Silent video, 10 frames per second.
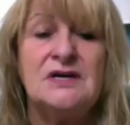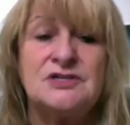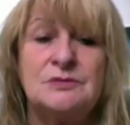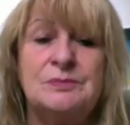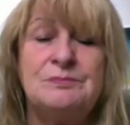
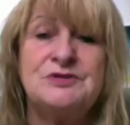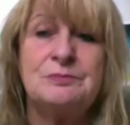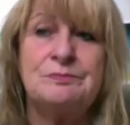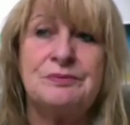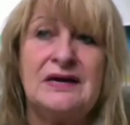to
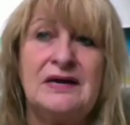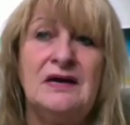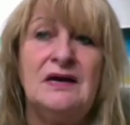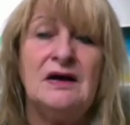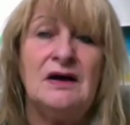
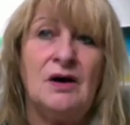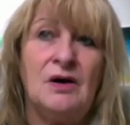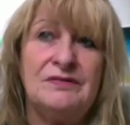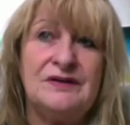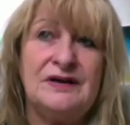bring
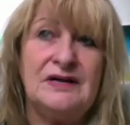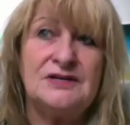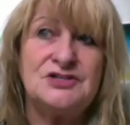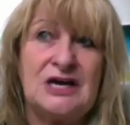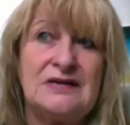the
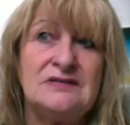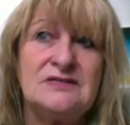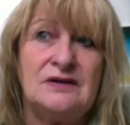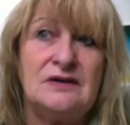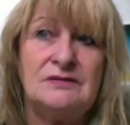
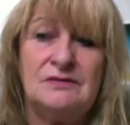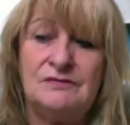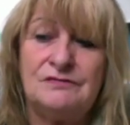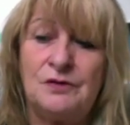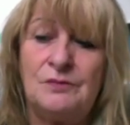agenda
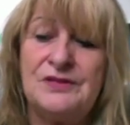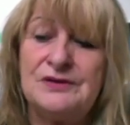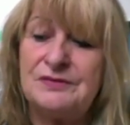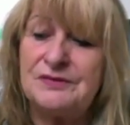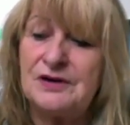from
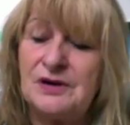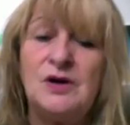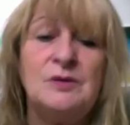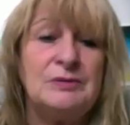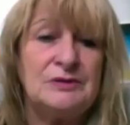the
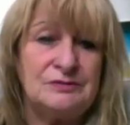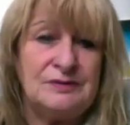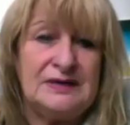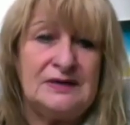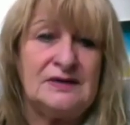global
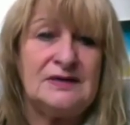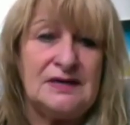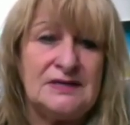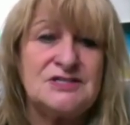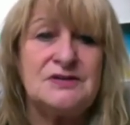arena
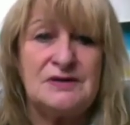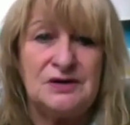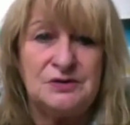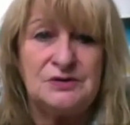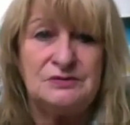into the
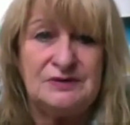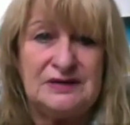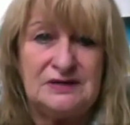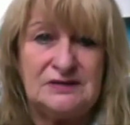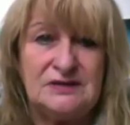local
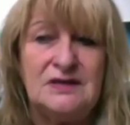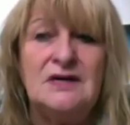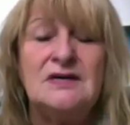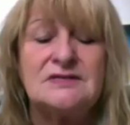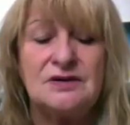arena,
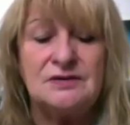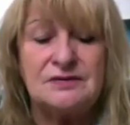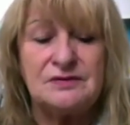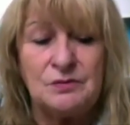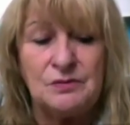so
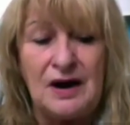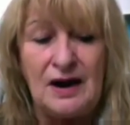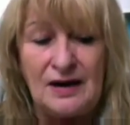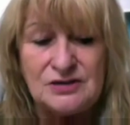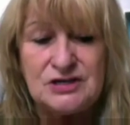that
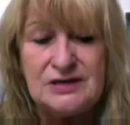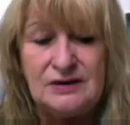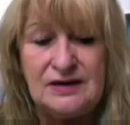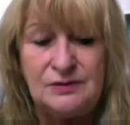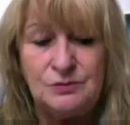
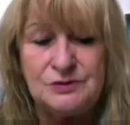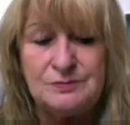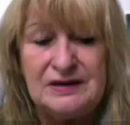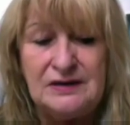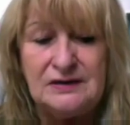actually it would
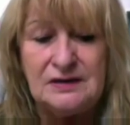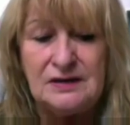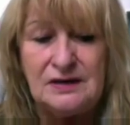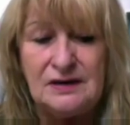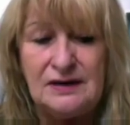be
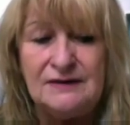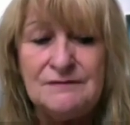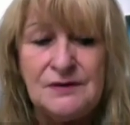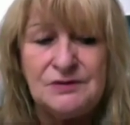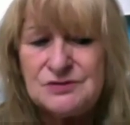
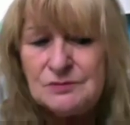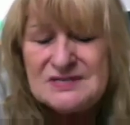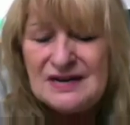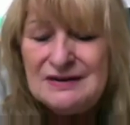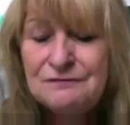it's
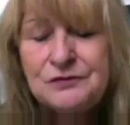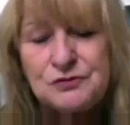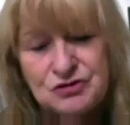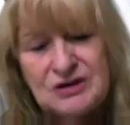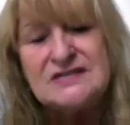almost like
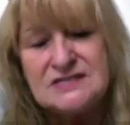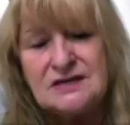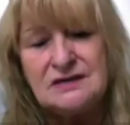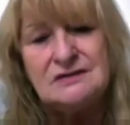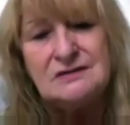
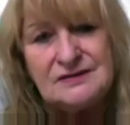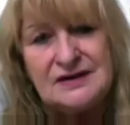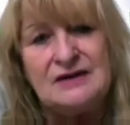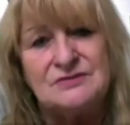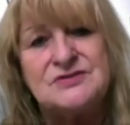infiltrating the
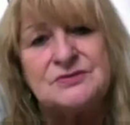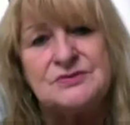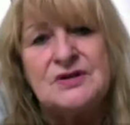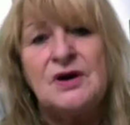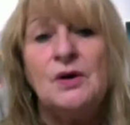
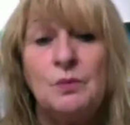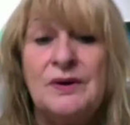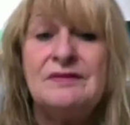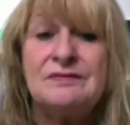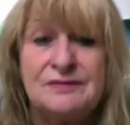councils
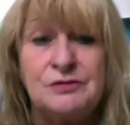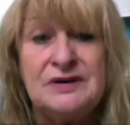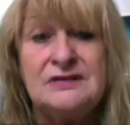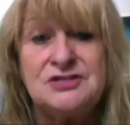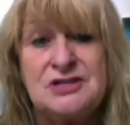with the green
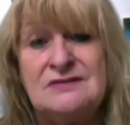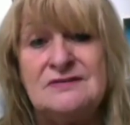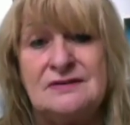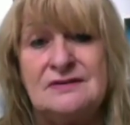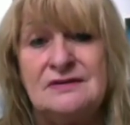
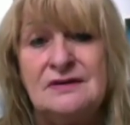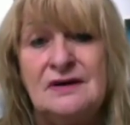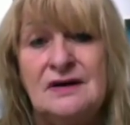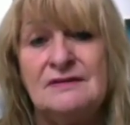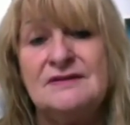agenda.
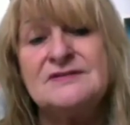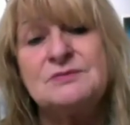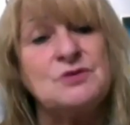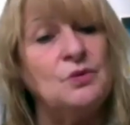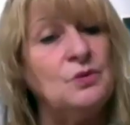And this was
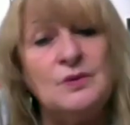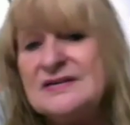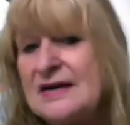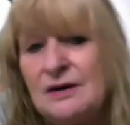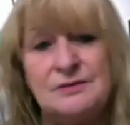always
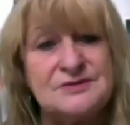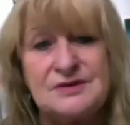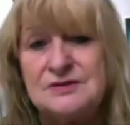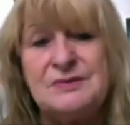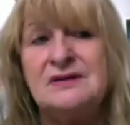how it was going
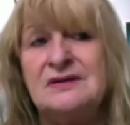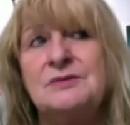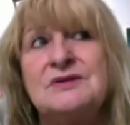to be. And I would